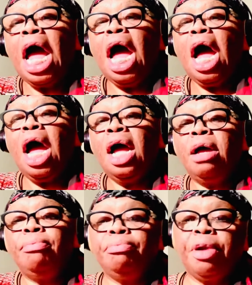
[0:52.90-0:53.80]

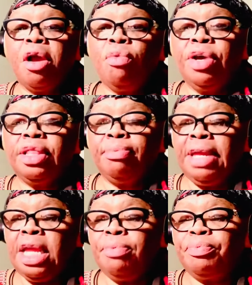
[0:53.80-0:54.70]
Um, bear with
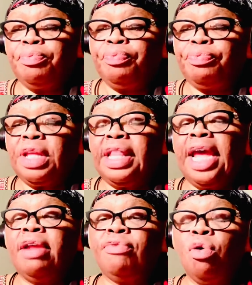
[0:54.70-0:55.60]
me. The Eight
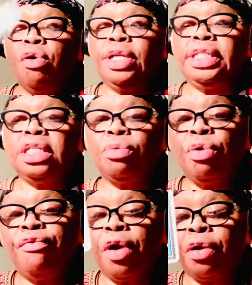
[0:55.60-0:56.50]
of Coins in the
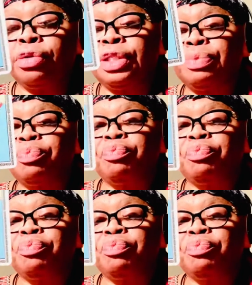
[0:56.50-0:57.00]
reverse